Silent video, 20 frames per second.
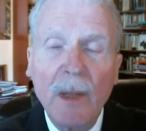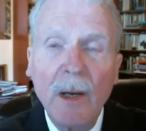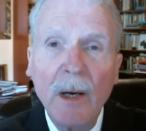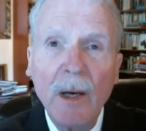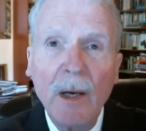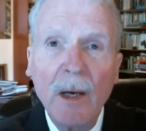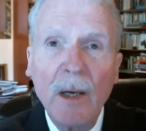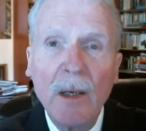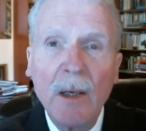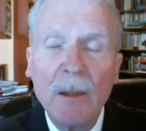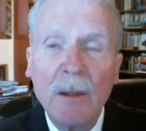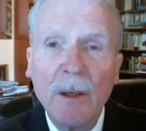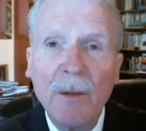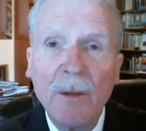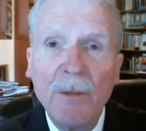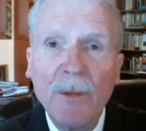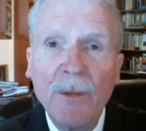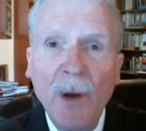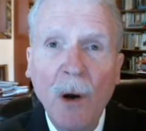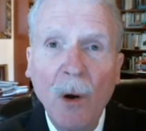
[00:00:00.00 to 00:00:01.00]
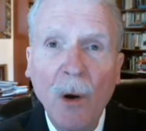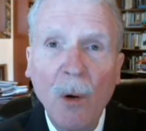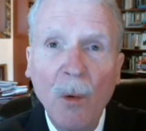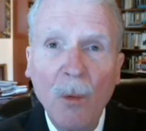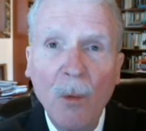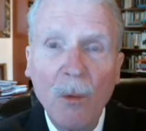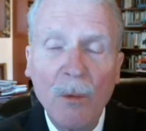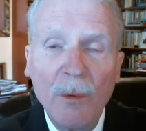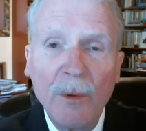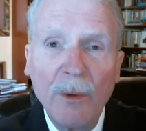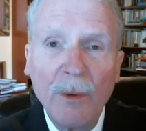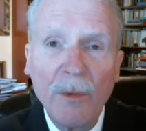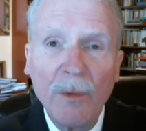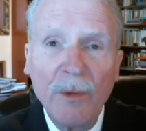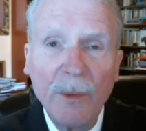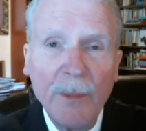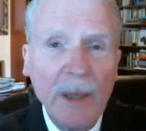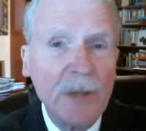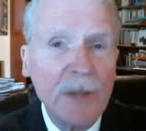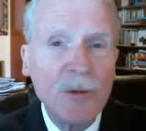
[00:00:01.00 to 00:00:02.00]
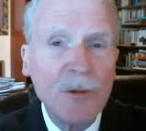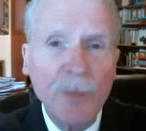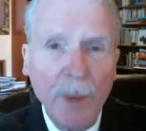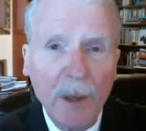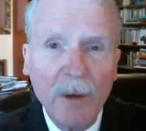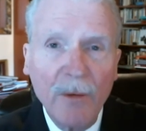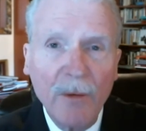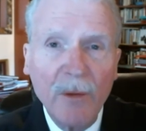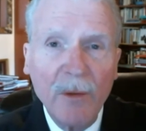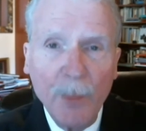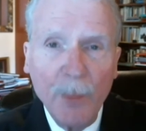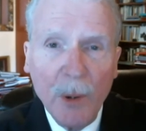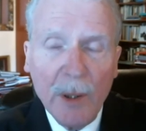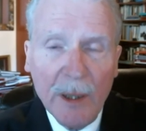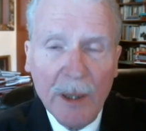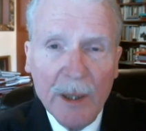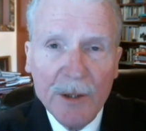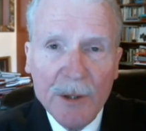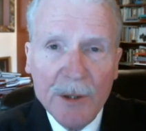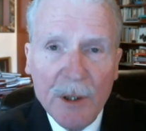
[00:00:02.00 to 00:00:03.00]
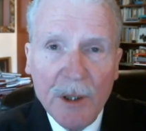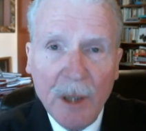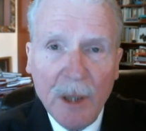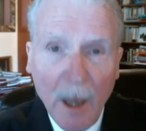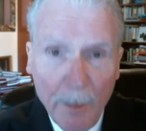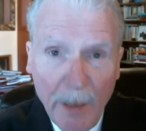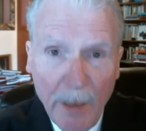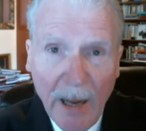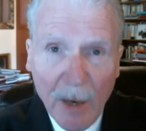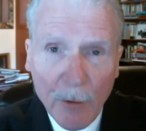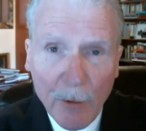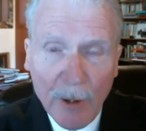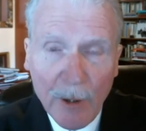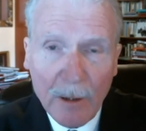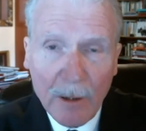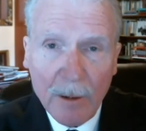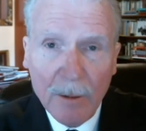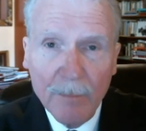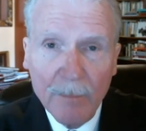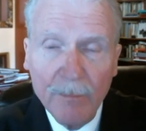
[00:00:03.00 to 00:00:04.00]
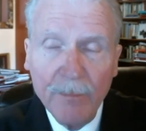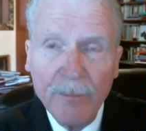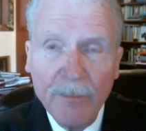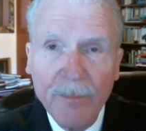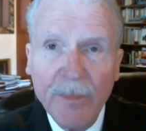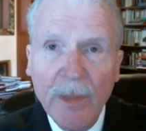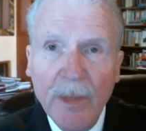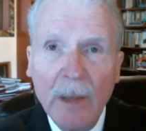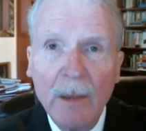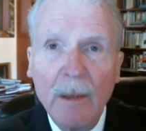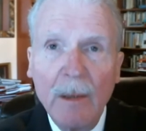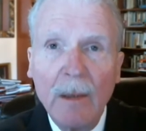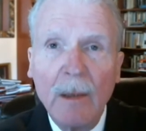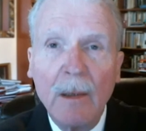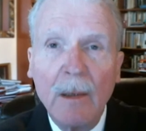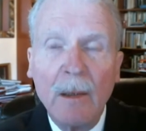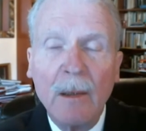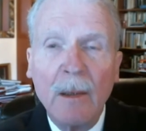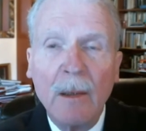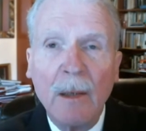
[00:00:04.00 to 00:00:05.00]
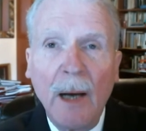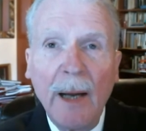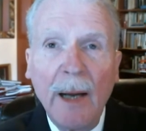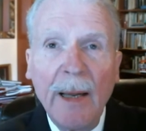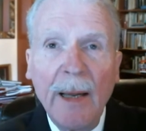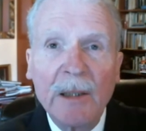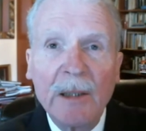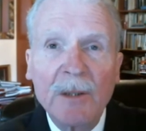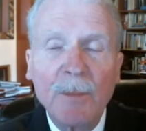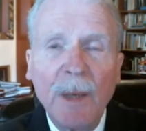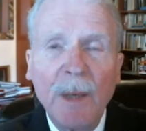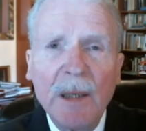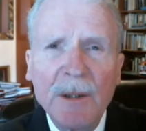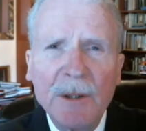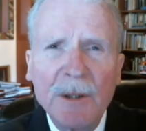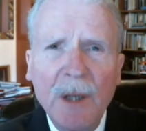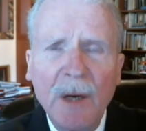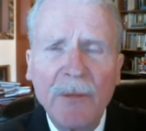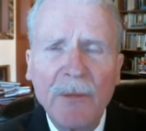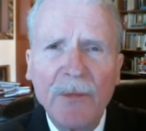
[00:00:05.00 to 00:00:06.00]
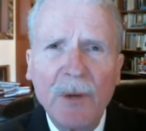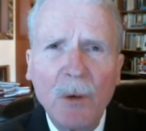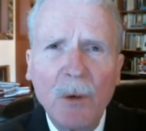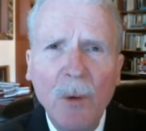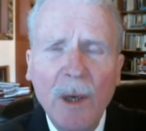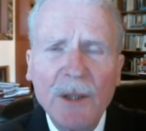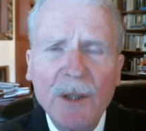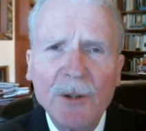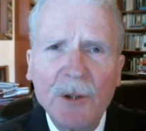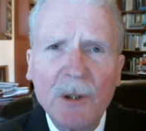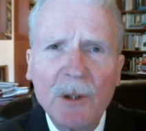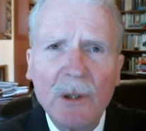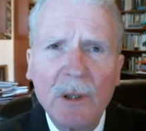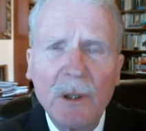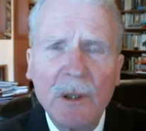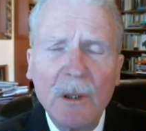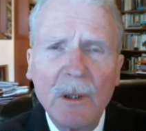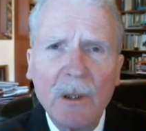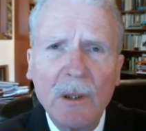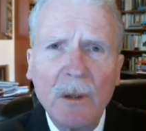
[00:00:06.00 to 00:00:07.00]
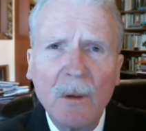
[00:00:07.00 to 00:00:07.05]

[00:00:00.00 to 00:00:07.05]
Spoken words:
though the major part of the book isn't about it. I ask myself the question,